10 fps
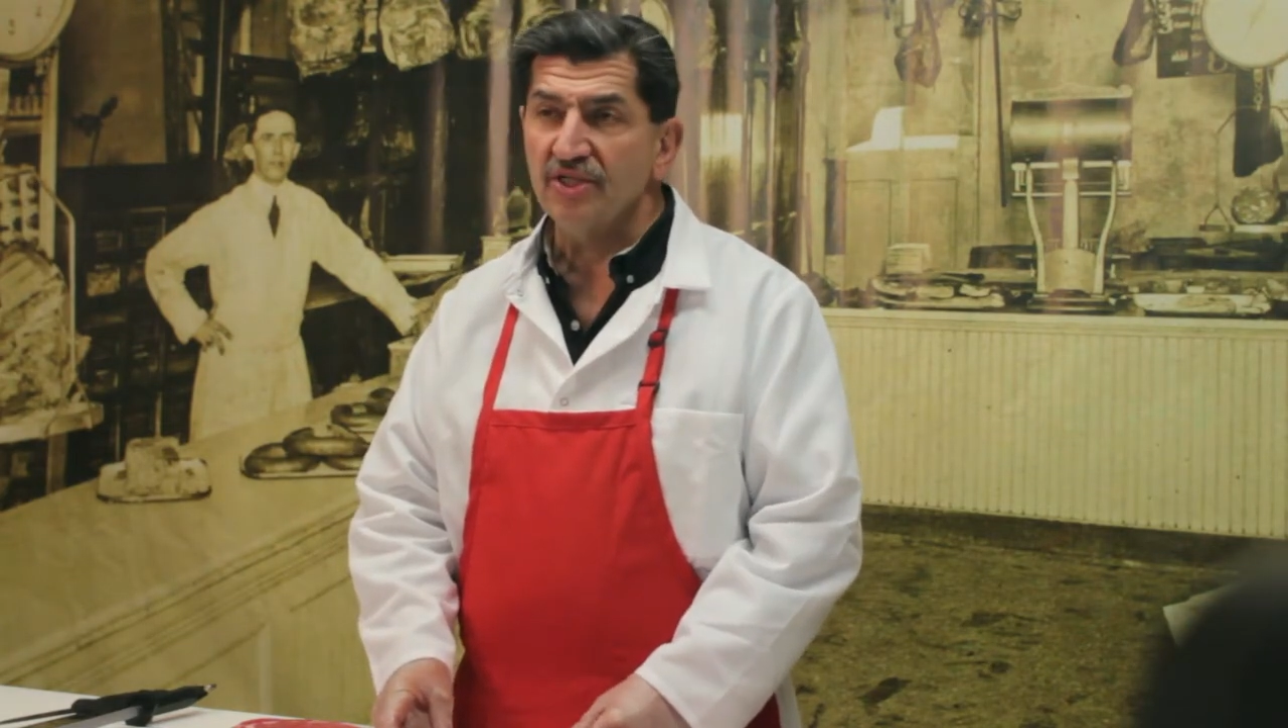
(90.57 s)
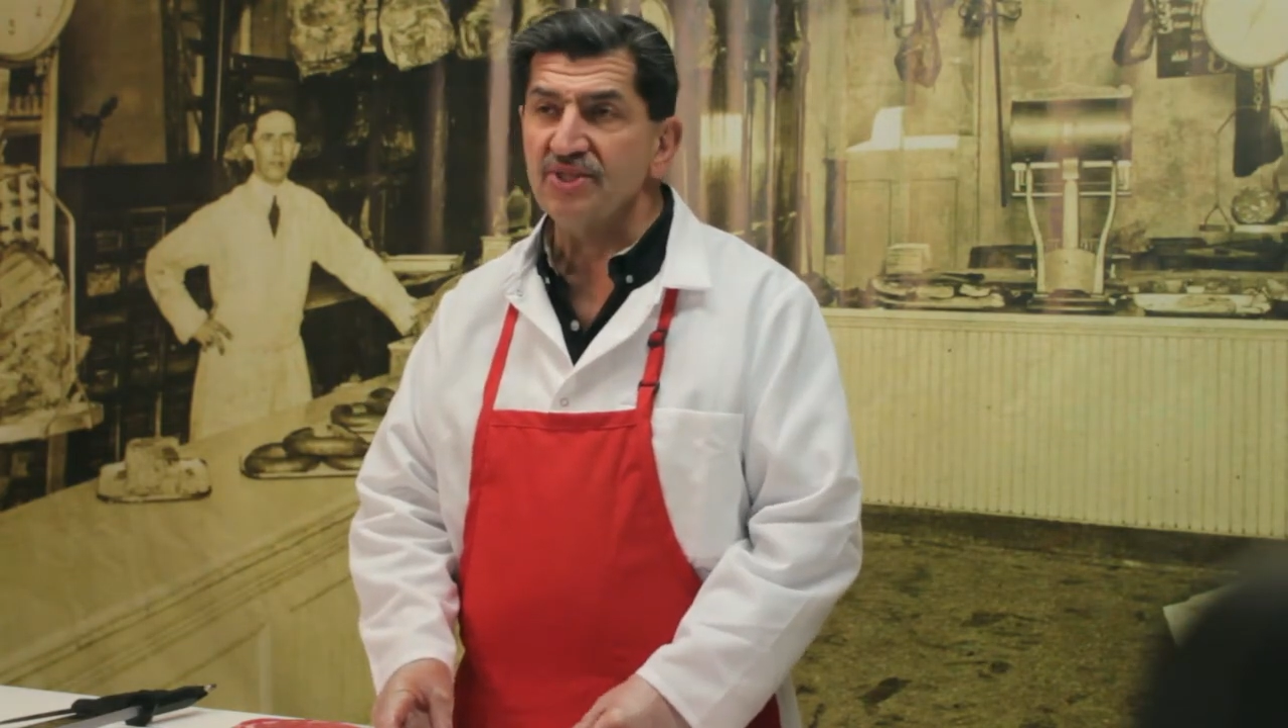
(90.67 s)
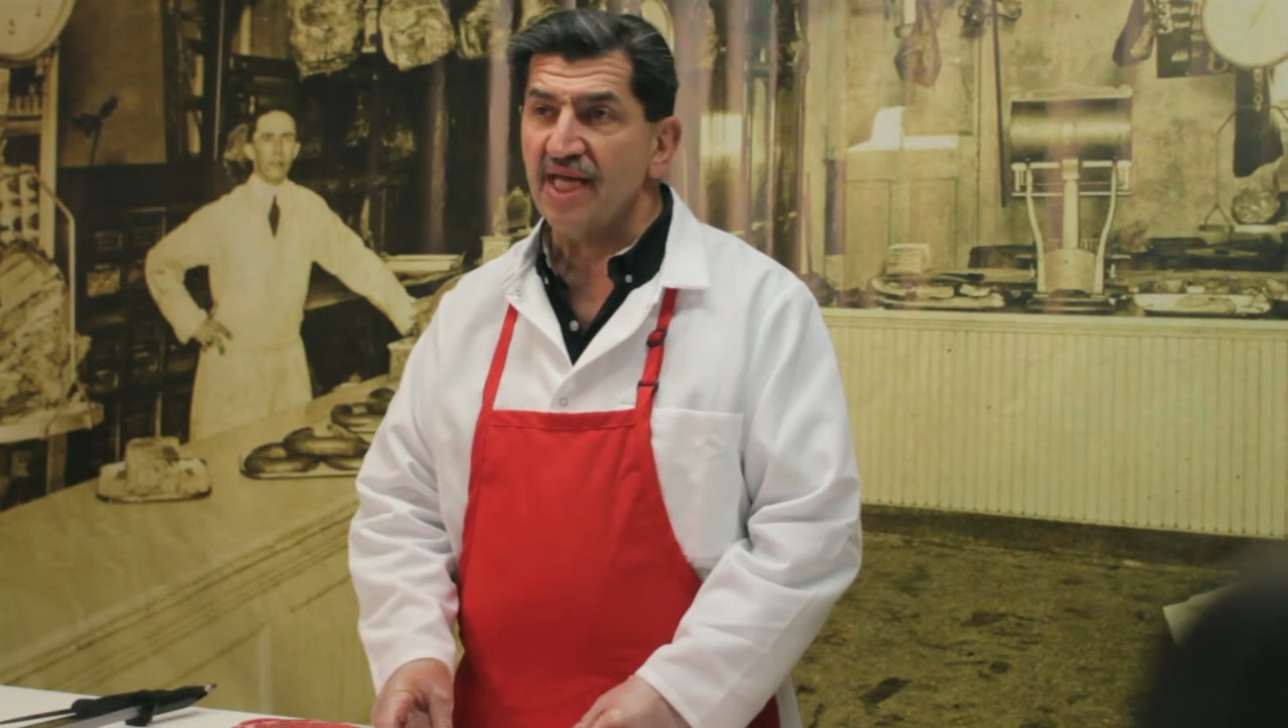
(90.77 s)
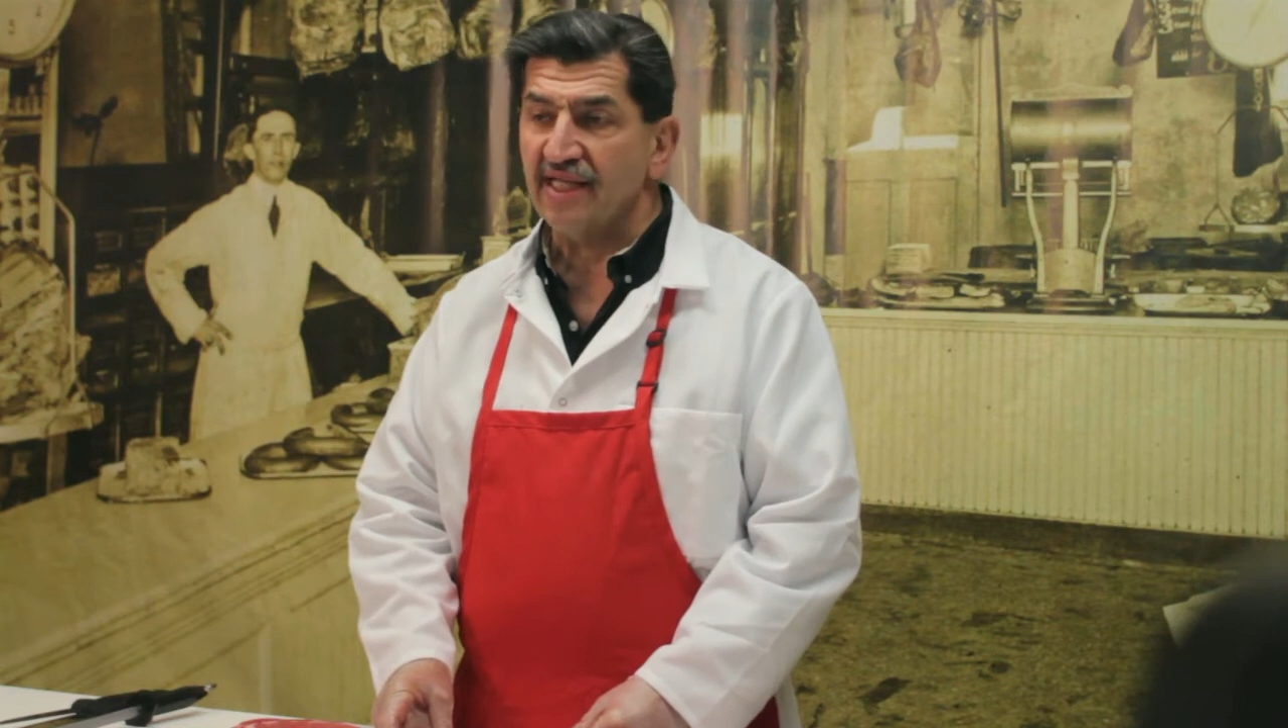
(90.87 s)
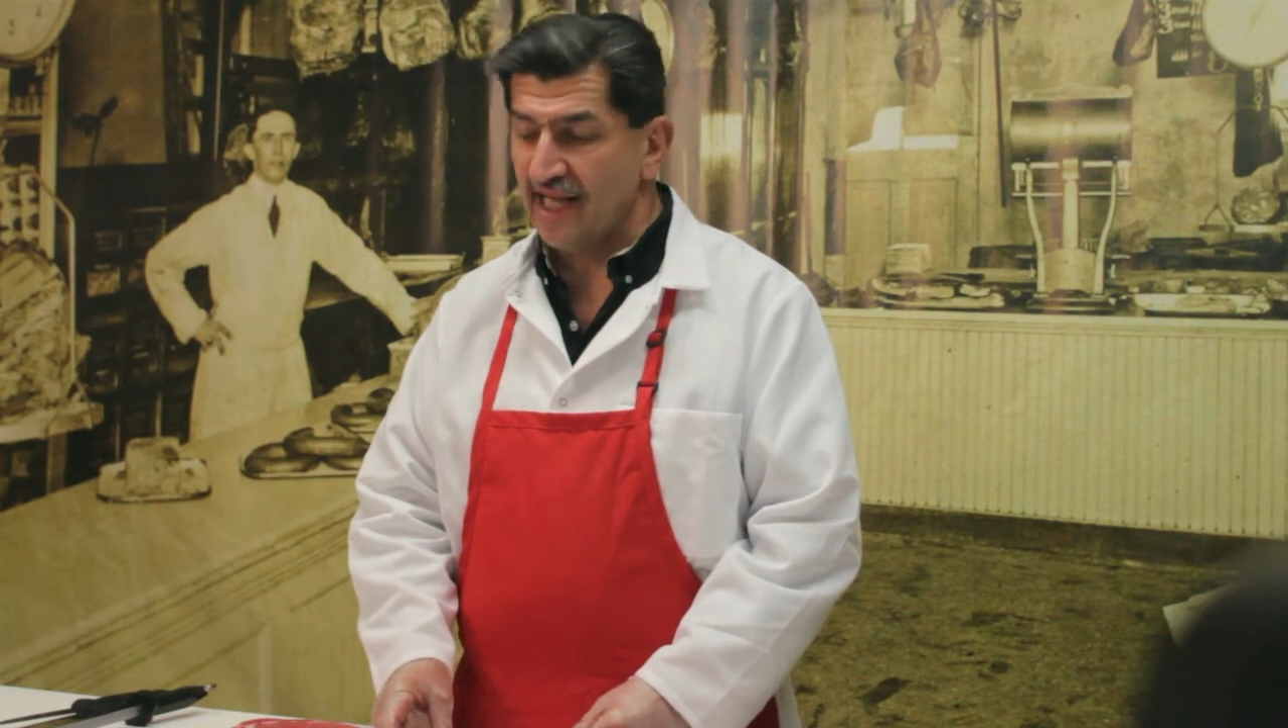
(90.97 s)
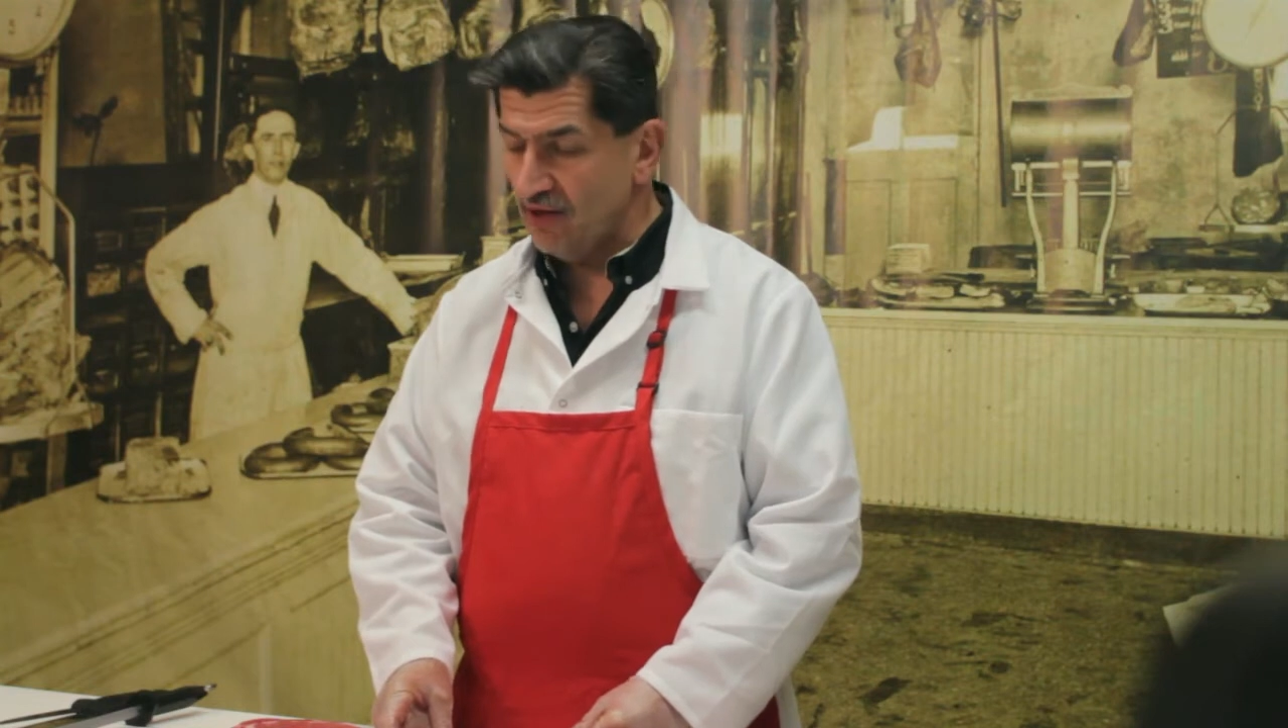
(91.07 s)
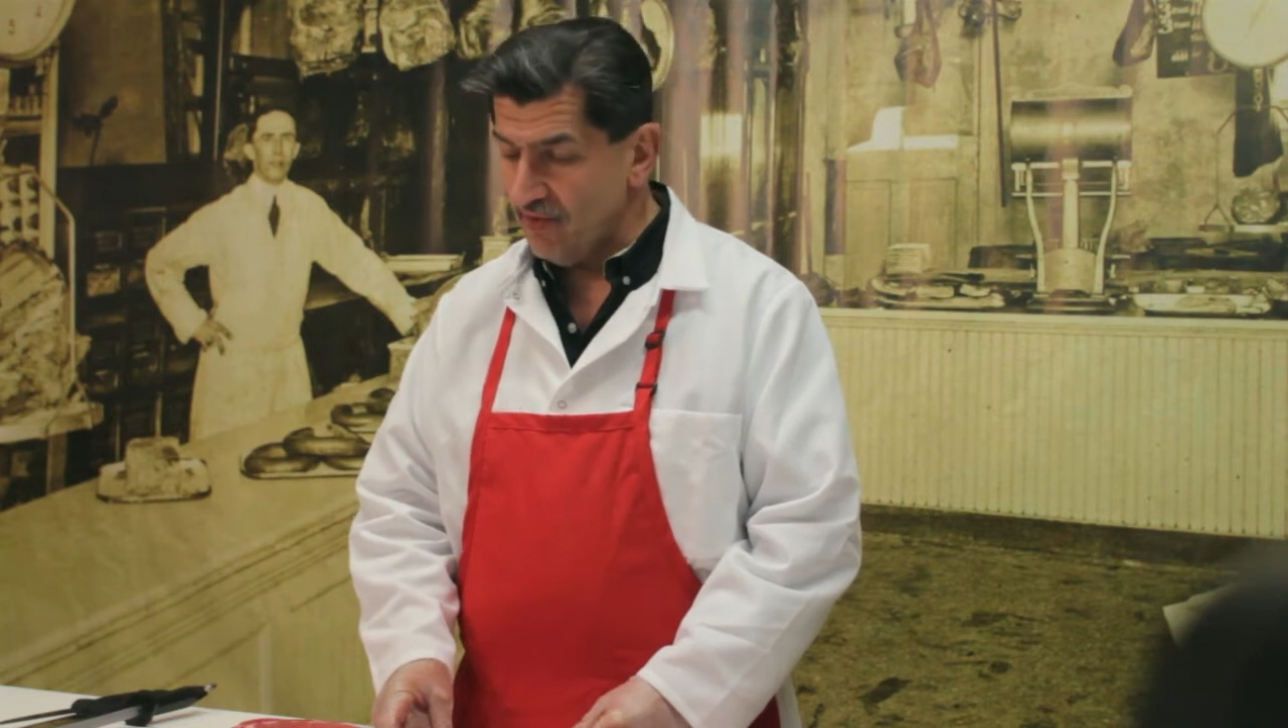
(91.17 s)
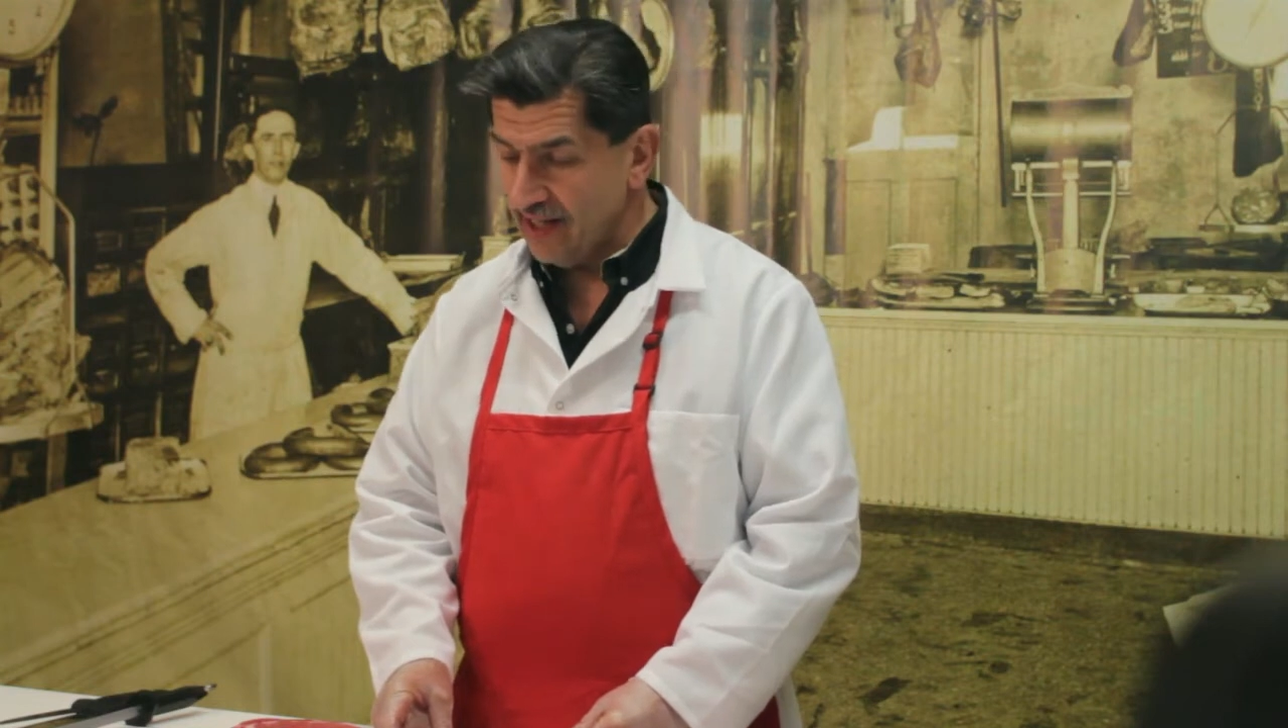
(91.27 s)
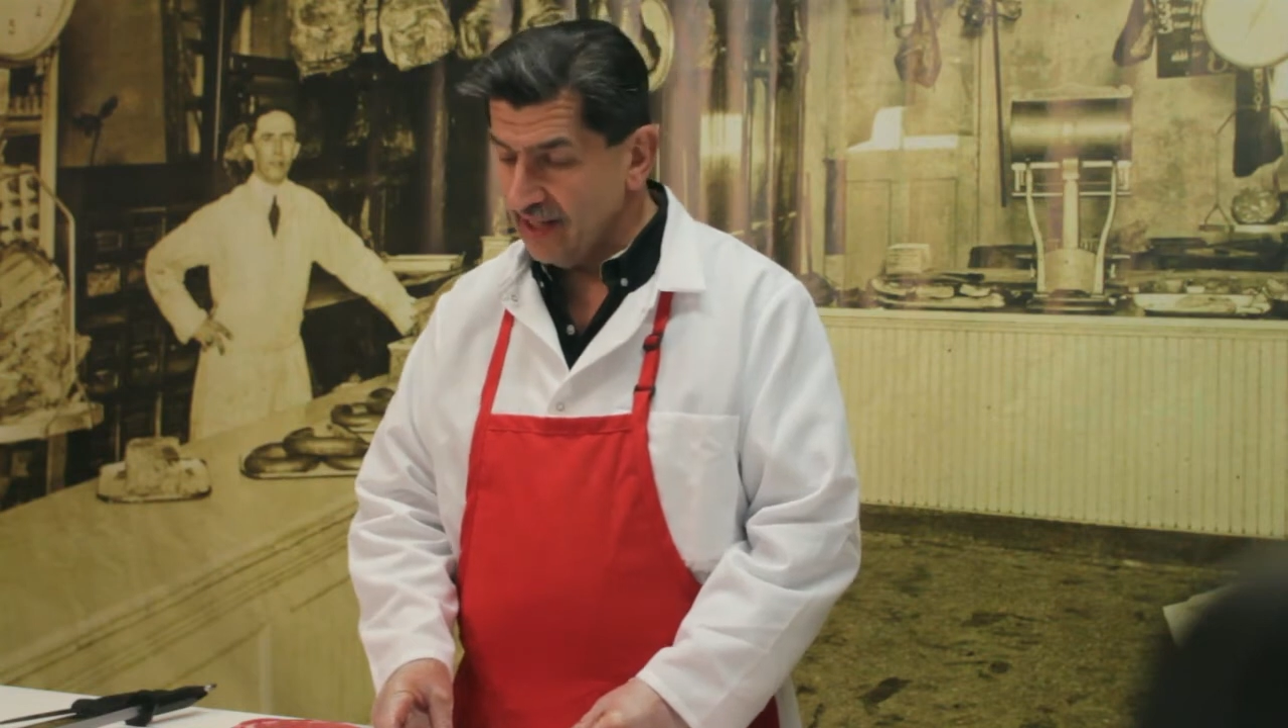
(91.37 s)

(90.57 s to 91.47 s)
steak that way.